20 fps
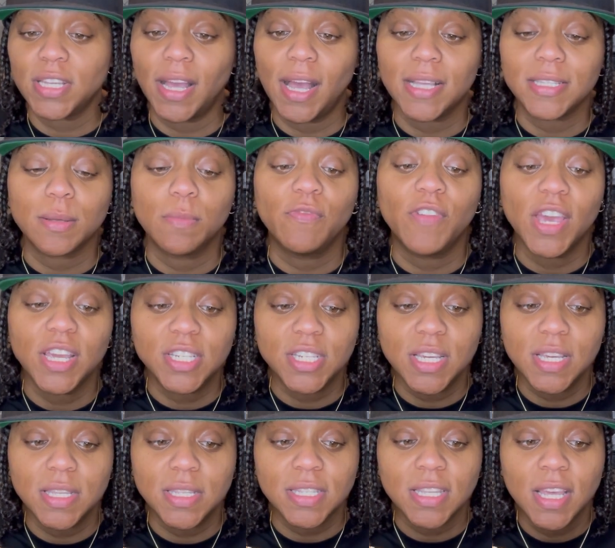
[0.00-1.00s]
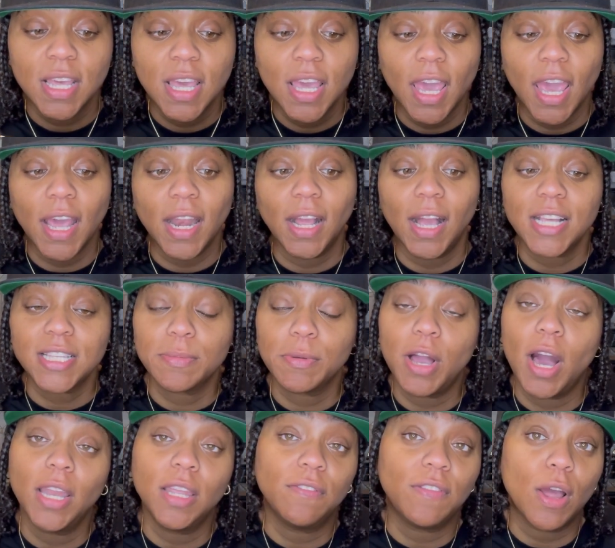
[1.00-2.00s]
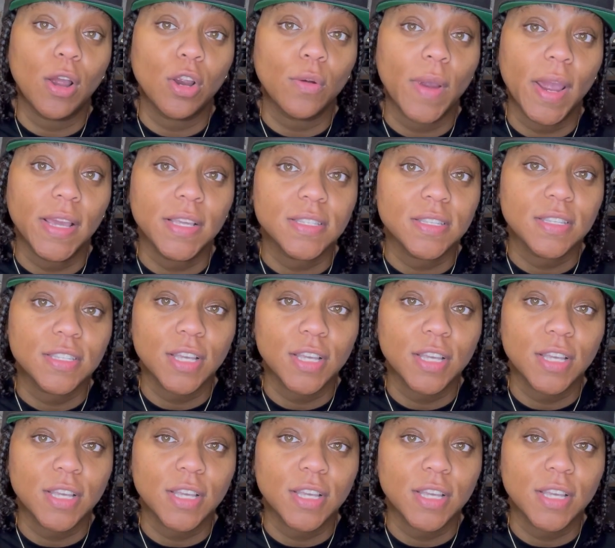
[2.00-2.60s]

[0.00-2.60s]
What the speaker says: I got some veggies and I got some cauliflower rice.